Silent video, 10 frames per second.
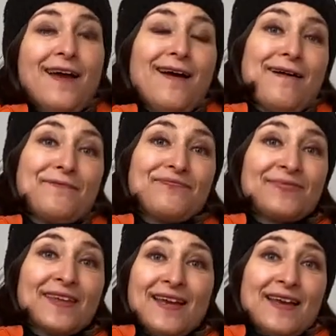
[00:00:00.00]

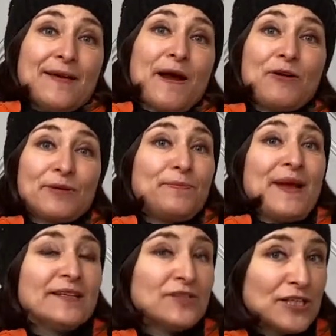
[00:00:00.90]
about
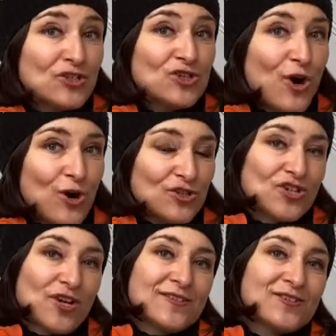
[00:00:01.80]
abandoning
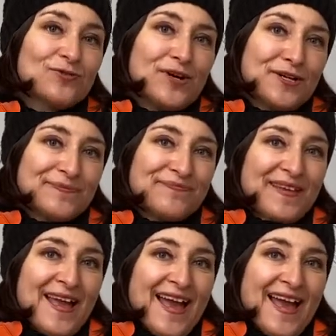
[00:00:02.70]
torture, and so on.